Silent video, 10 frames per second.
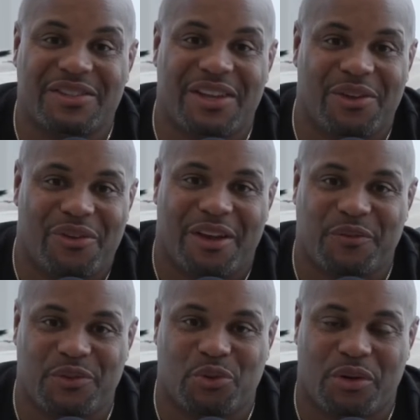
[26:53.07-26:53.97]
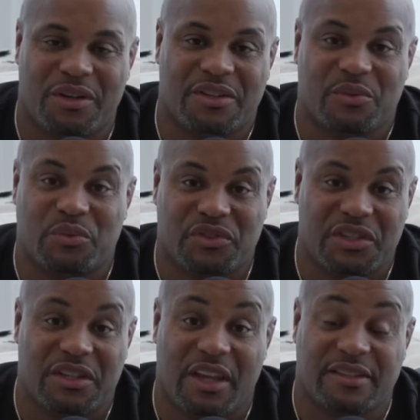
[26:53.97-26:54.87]
Thank you guys for joining us, and we'll see
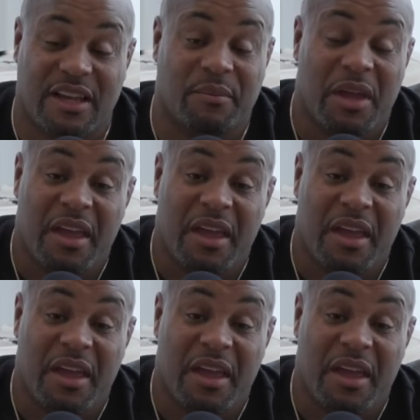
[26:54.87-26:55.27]
you next time.